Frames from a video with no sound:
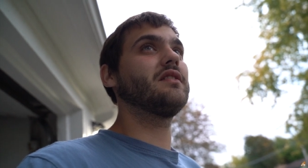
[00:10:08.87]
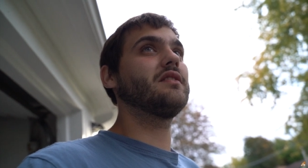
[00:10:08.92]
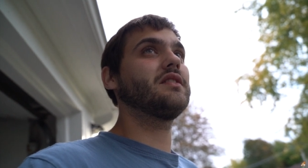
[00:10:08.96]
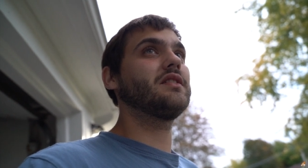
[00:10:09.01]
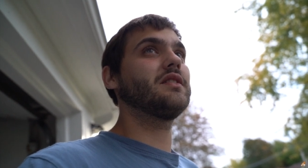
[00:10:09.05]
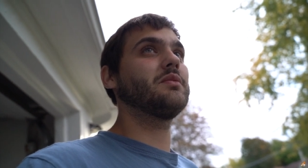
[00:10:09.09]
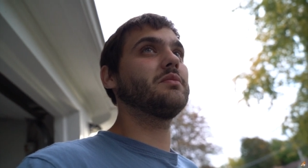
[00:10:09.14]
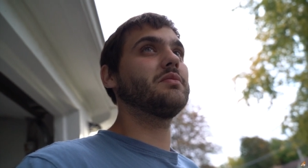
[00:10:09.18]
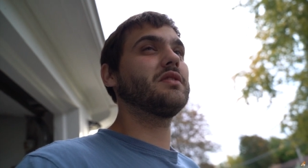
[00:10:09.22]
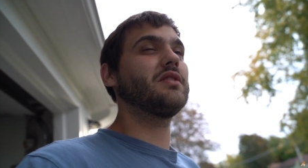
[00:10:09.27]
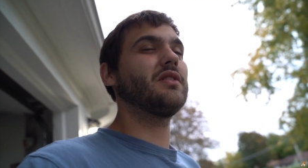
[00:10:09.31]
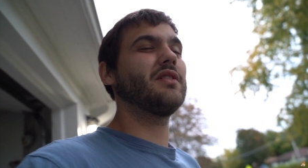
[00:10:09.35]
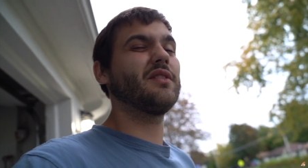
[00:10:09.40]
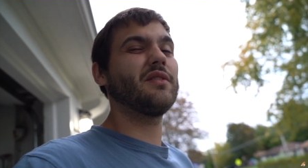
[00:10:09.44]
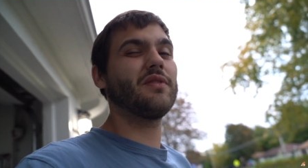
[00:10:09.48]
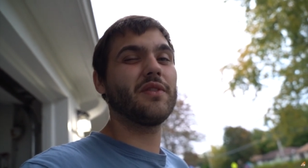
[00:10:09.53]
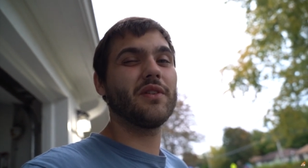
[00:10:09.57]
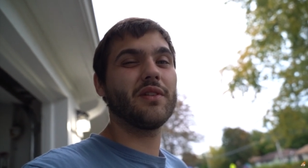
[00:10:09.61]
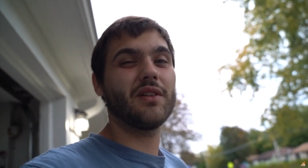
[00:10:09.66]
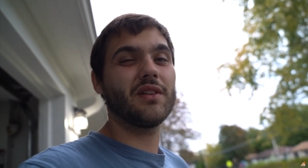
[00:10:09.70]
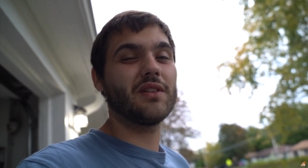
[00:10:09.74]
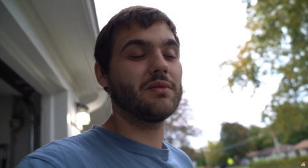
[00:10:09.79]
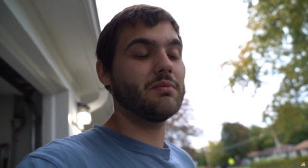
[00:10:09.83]
because I'm starting to
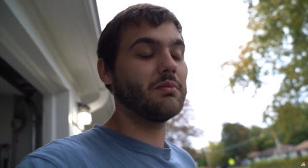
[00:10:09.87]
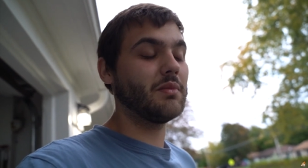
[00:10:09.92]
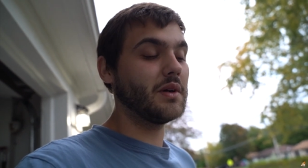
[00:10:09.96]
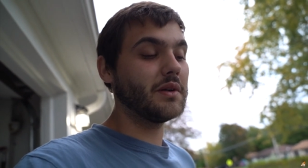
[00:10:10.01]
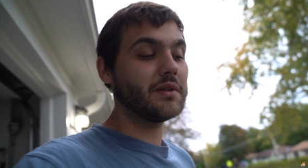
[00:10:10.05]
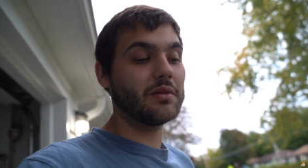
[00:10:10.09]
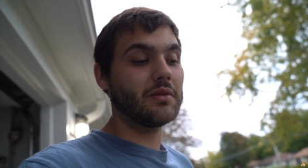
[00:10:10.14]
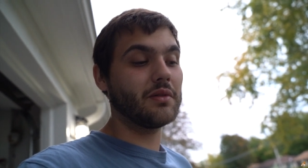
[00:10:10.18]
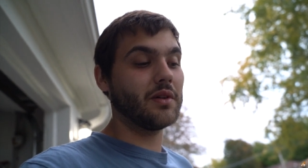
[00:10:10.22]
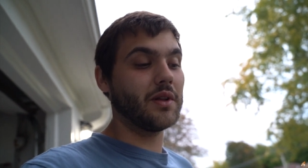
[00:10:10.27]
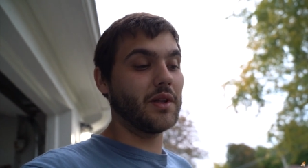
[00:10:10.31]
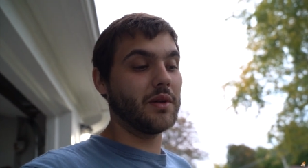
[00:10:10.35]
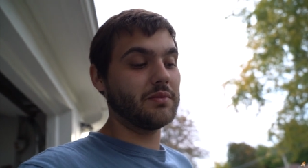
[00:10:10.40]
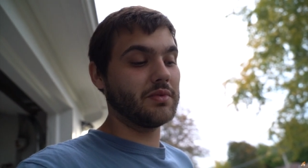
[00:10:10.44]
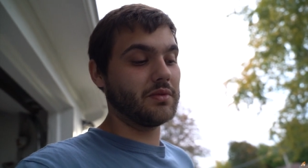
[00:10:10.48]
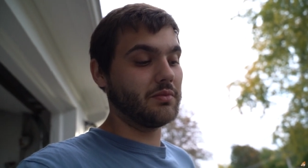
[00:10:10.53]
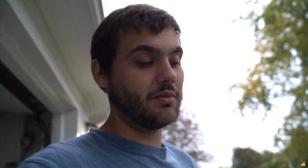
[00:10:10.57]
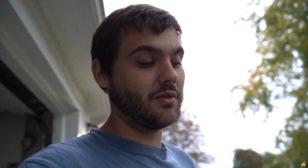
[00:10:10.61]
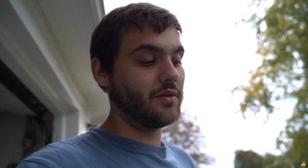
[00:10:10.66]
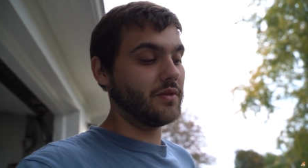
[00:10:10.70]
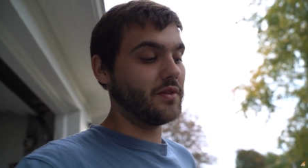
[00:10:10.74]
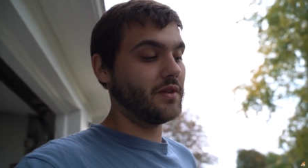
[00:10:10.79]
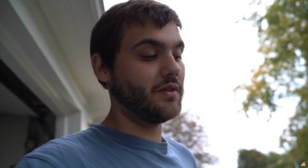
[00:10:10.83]
feel these muscle clumps
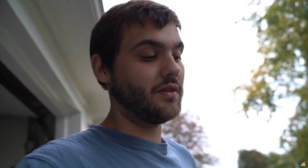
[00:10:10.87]
moving